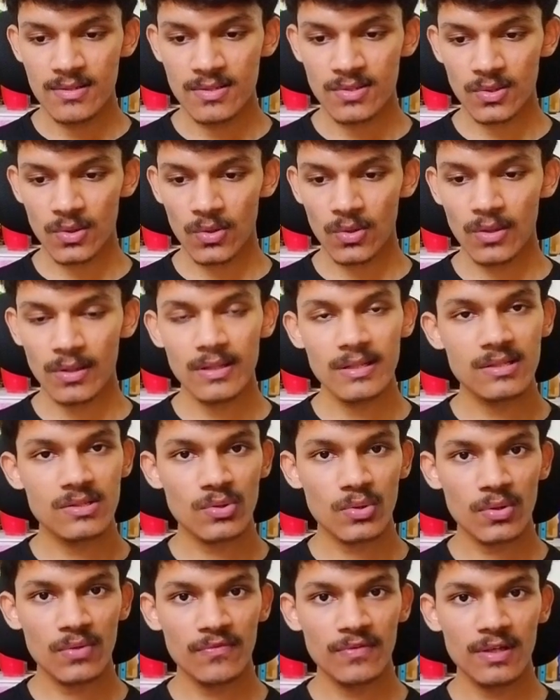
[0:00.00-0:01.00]
So
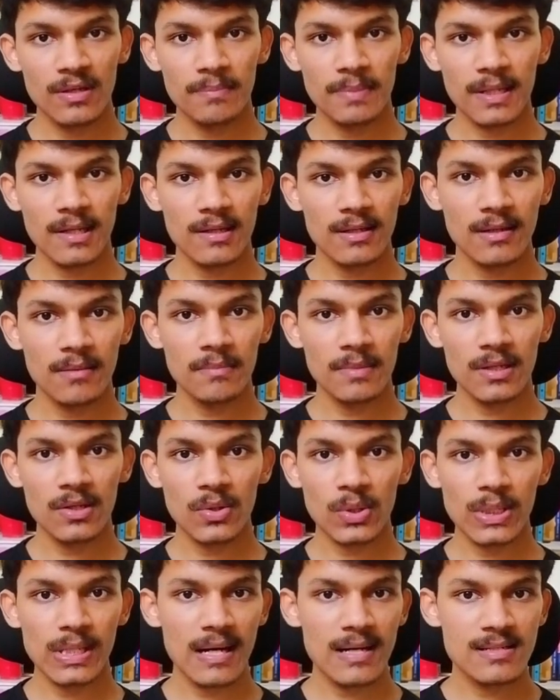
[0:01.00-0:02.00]
instead of keeping it empty,
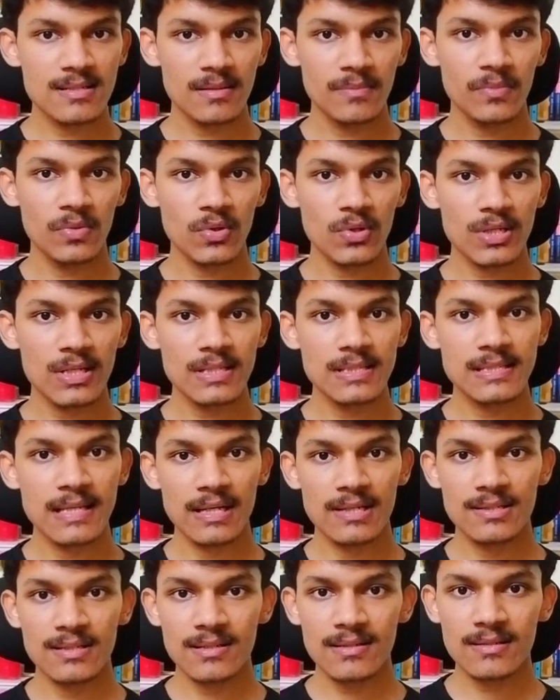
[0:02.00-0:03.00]
you can add some more
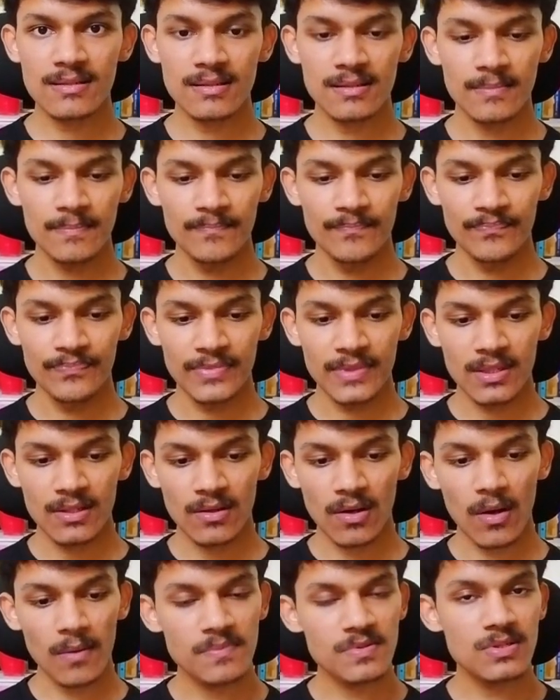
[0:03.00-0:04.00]
sections,
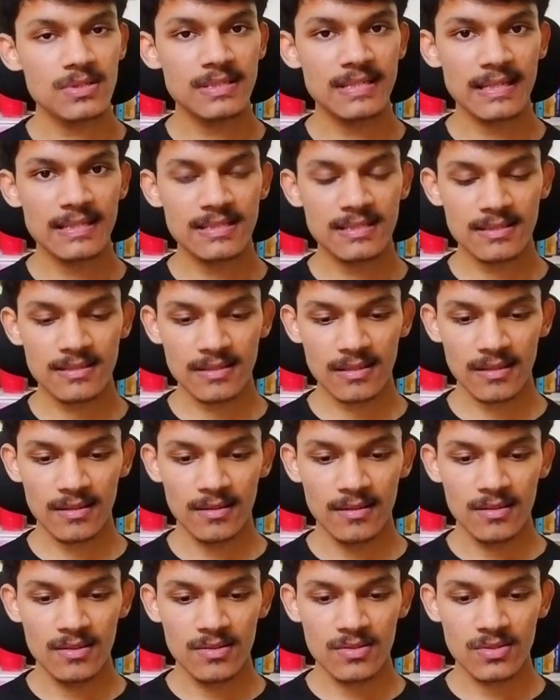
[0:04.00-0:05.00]
optional sections.
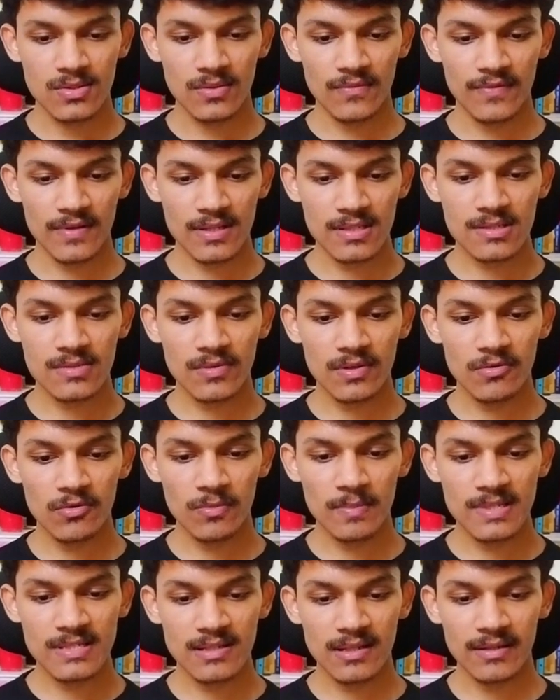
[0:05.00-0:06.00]
So first one
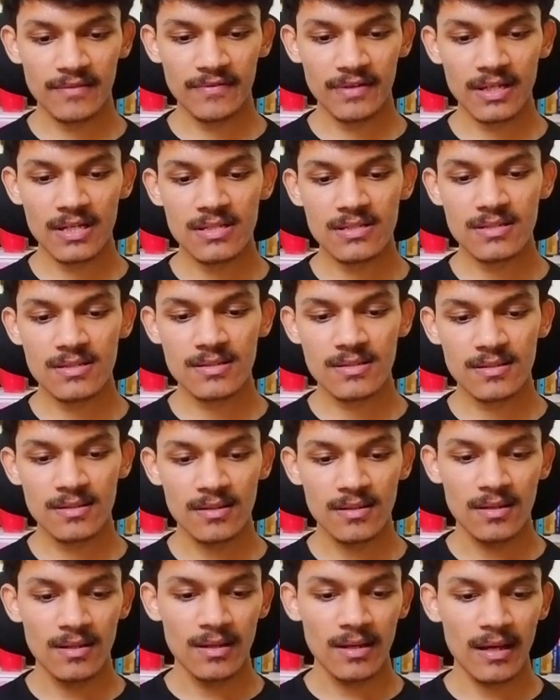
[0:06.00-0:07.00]
would be certifications,
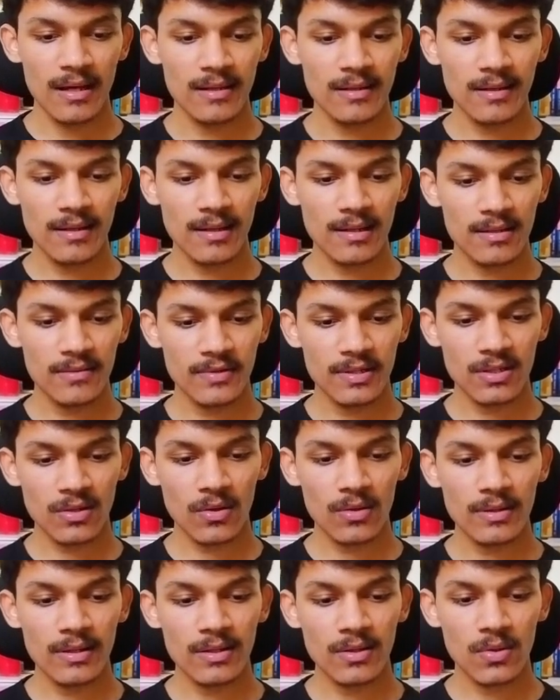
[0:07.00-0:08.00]
any relevant
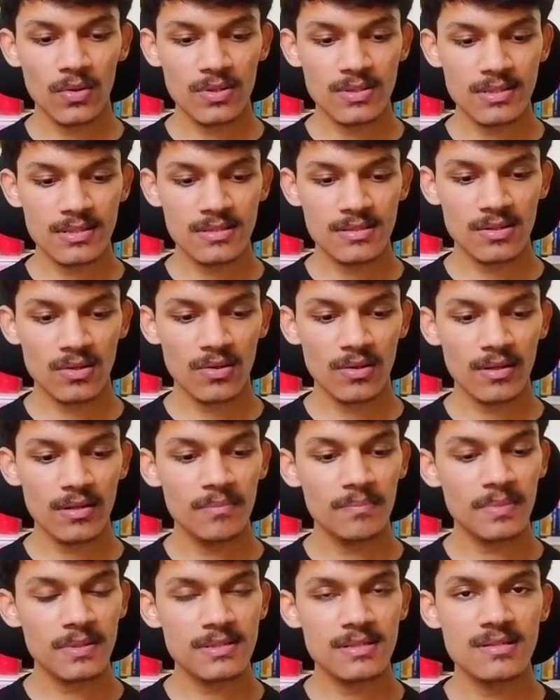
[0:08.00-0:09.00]
online courses or
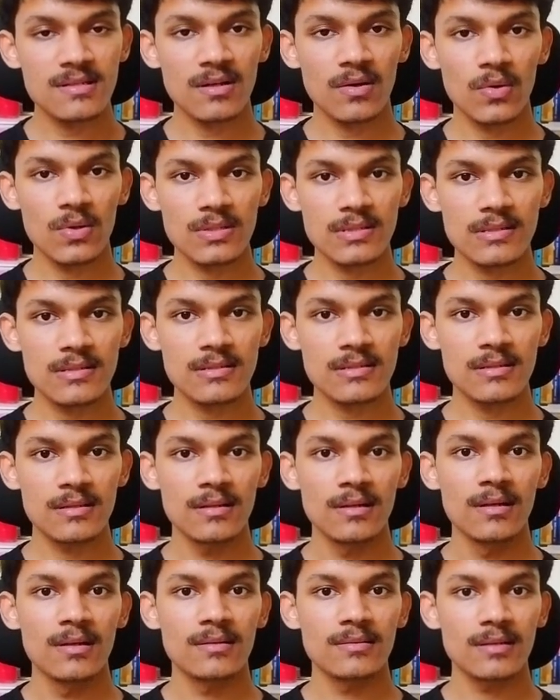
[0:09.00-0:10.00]
in-person courses
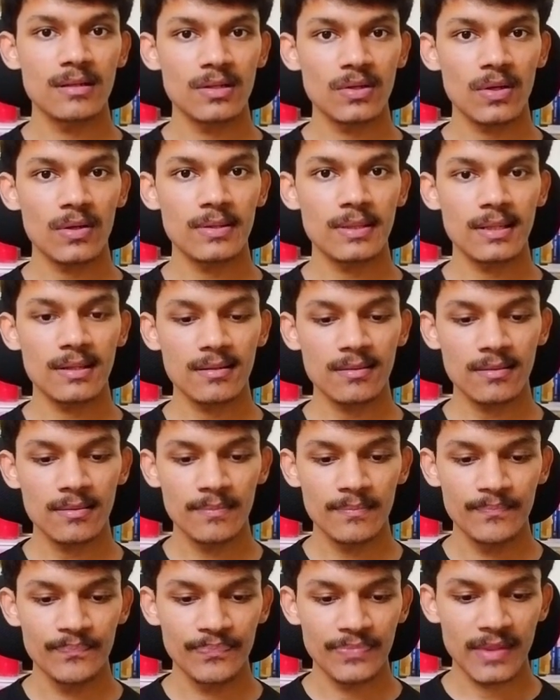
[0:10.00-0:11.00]
that you have done,
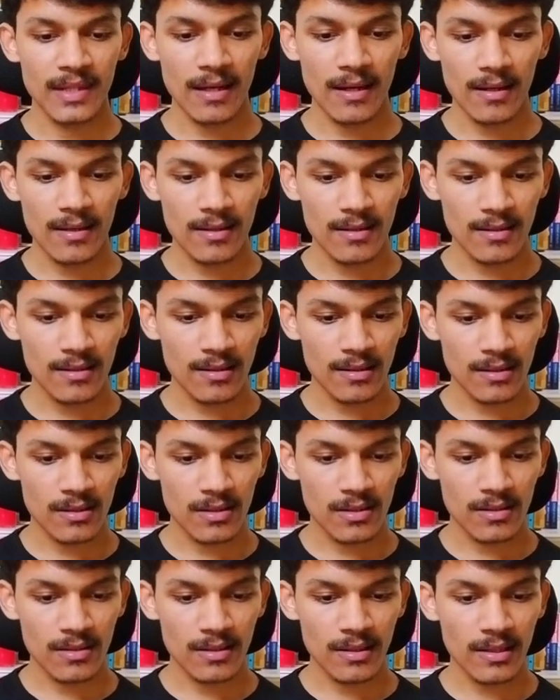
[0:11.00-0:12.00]
and
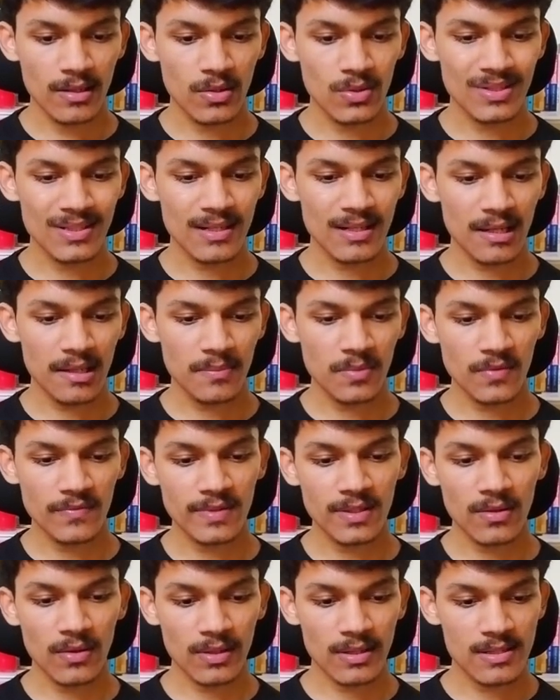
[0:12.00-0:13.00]
include the name of
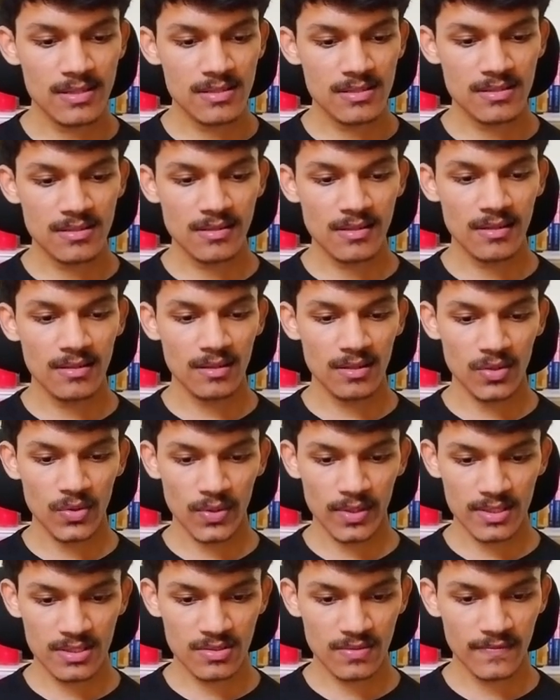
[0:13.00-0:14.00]
the organization and the
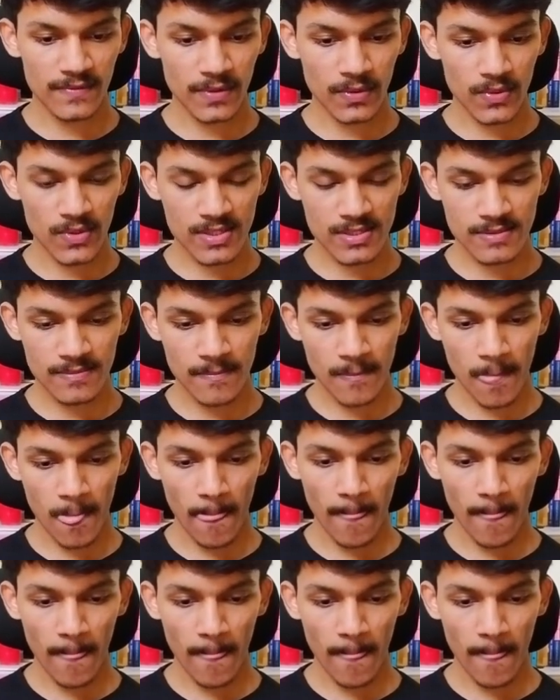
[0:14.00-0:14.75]
duration of the course,